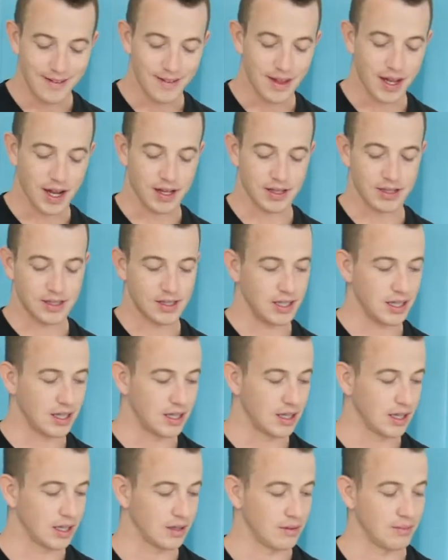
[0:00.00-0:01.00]
They can see
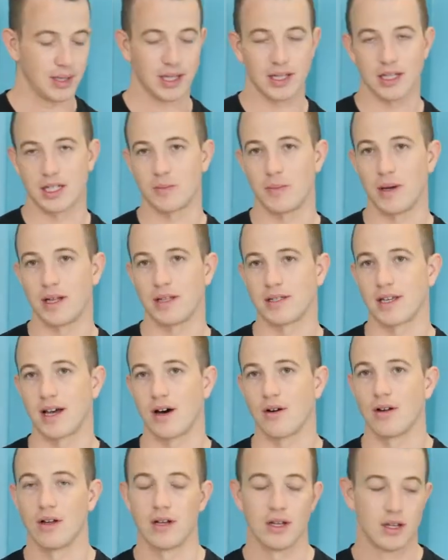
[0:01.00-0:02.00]
it being dispensed
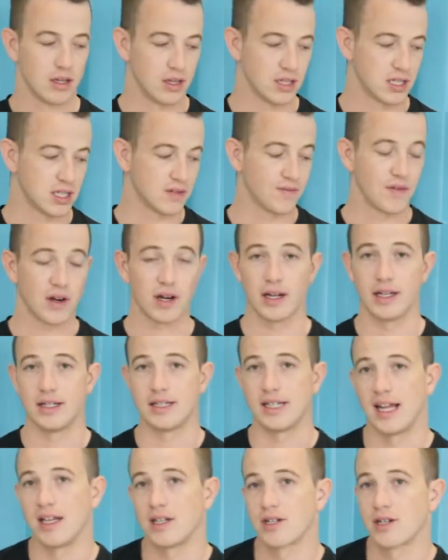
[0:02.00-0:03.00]
out. This is very
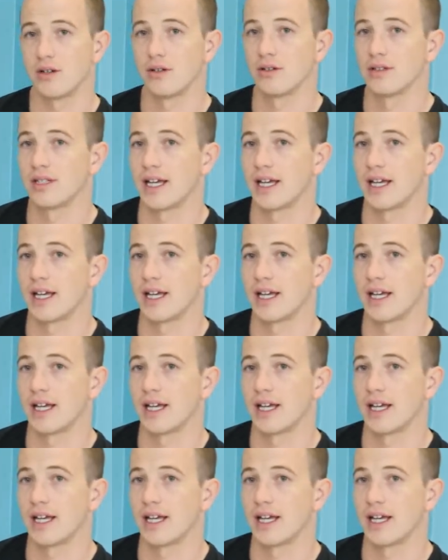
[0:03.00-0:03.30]
intentional